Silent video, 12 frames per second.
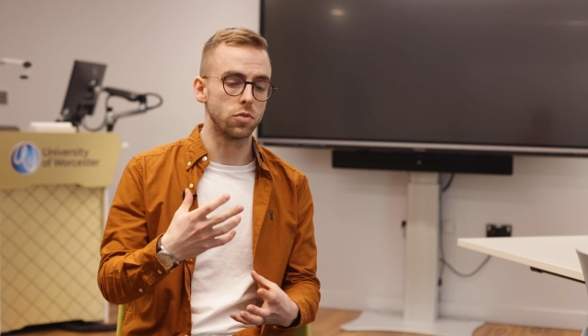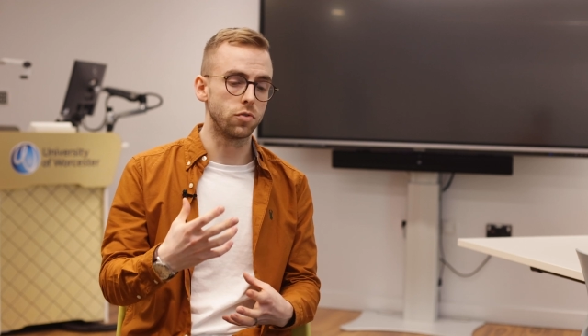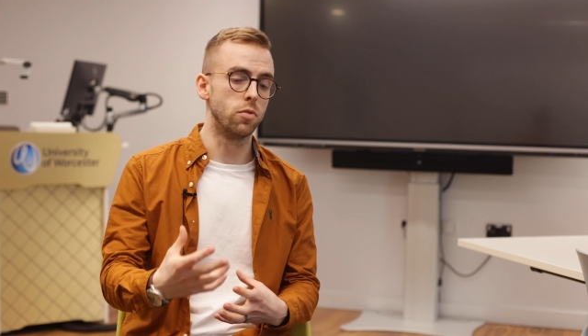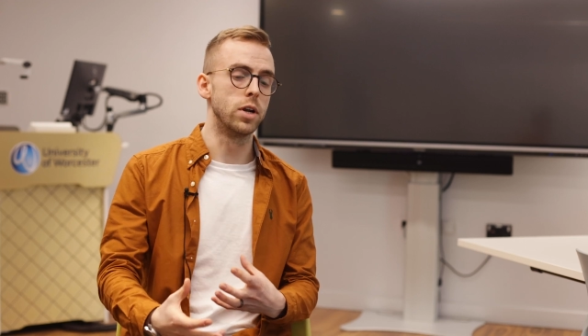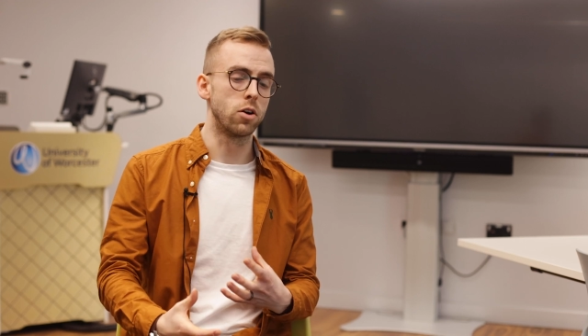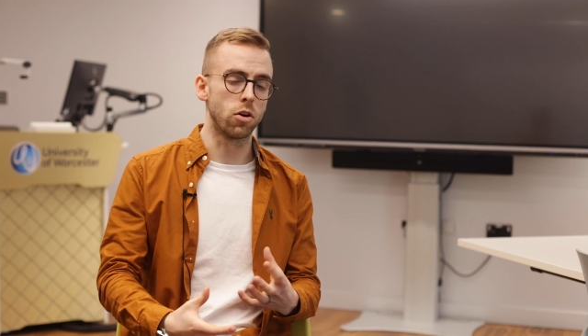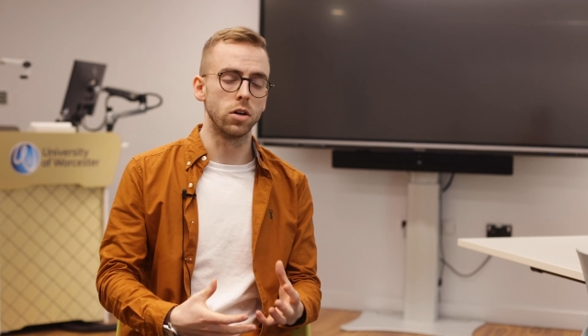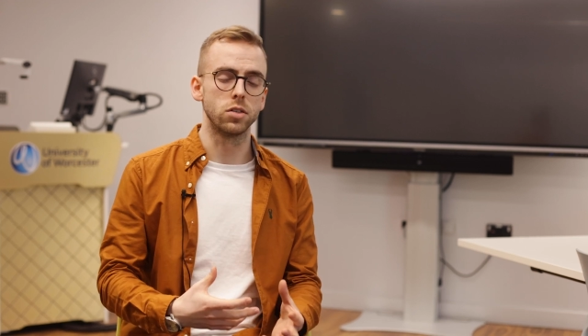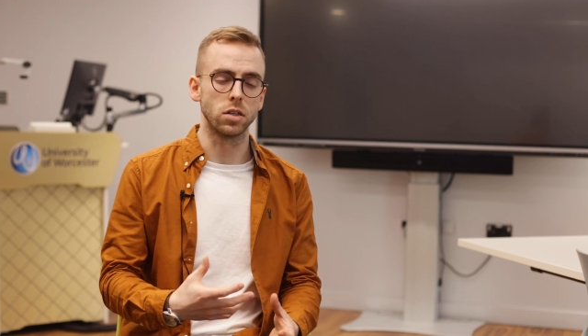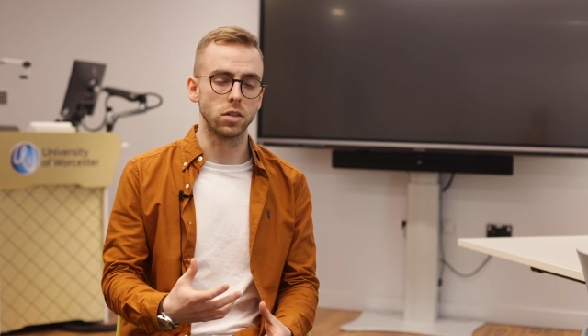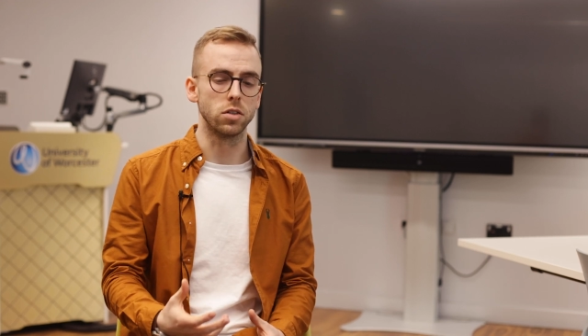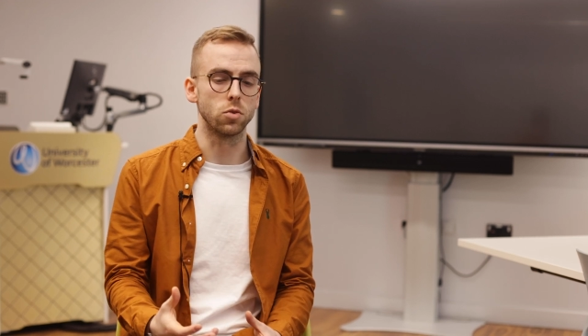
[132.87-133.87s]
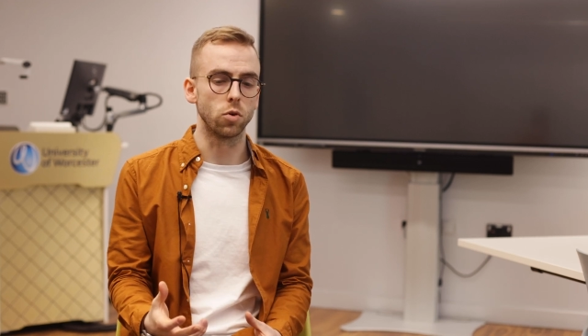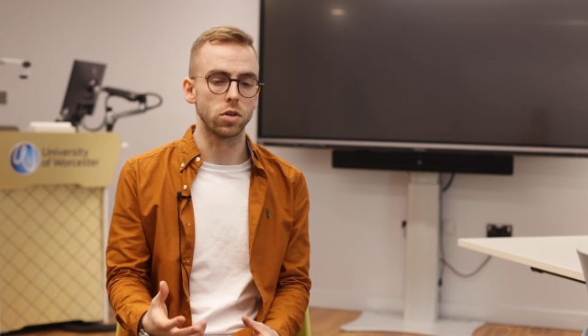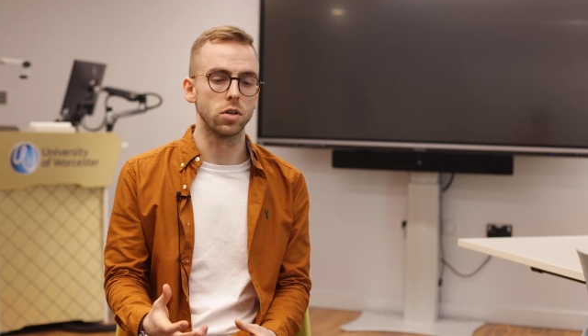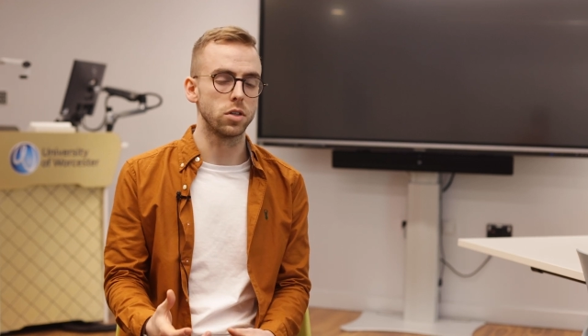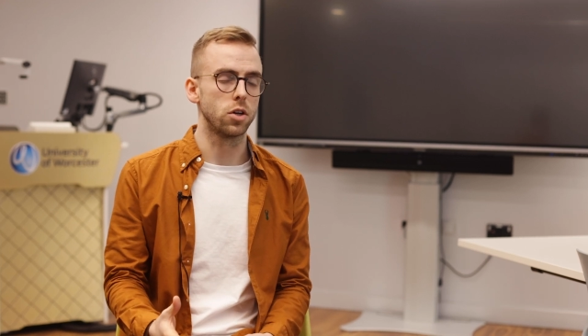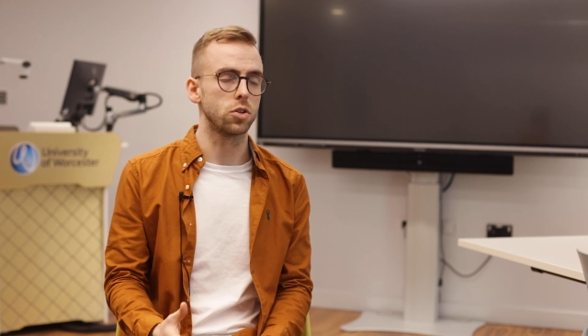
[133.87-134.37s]
familiarising these
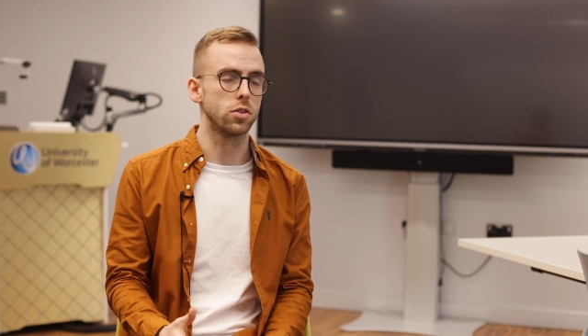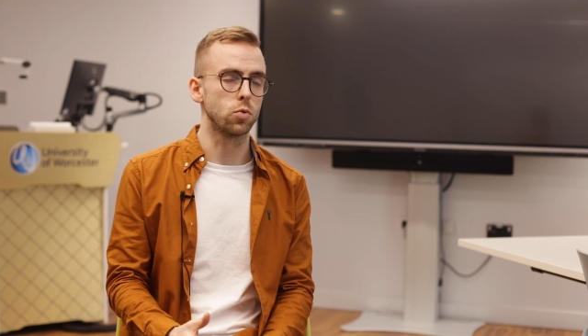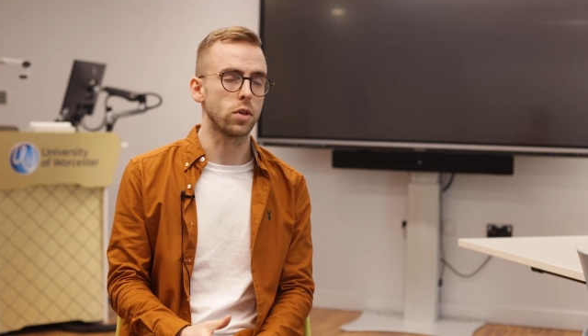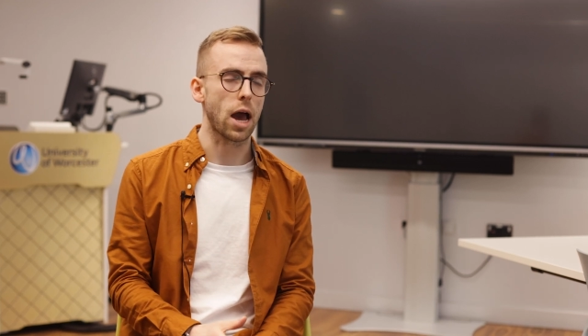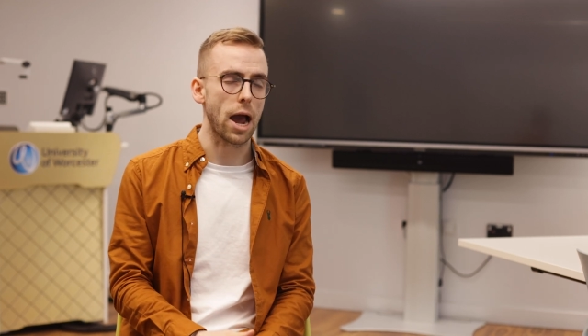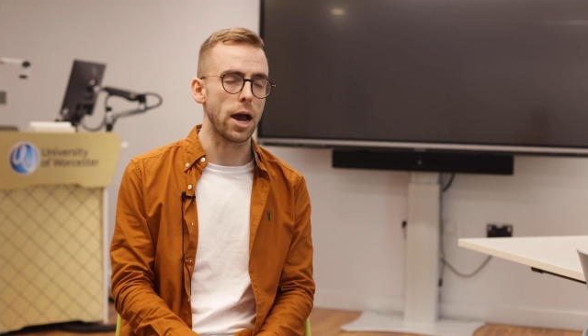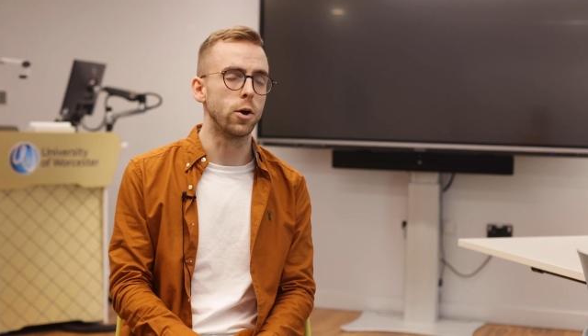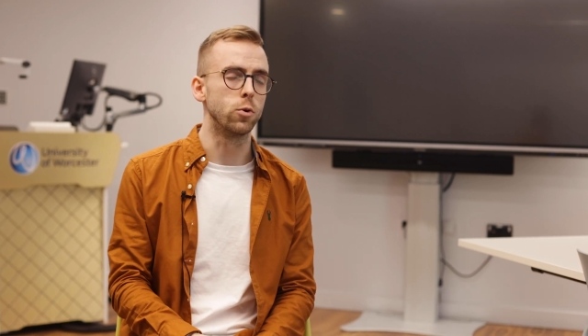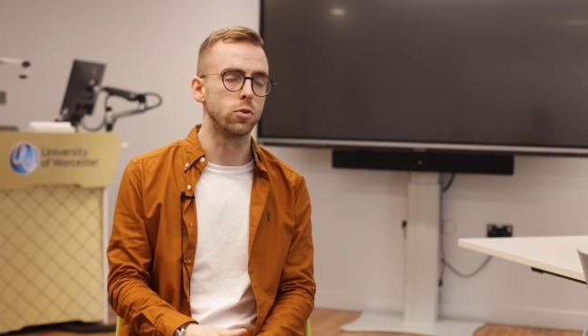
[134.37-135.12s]
organisations with how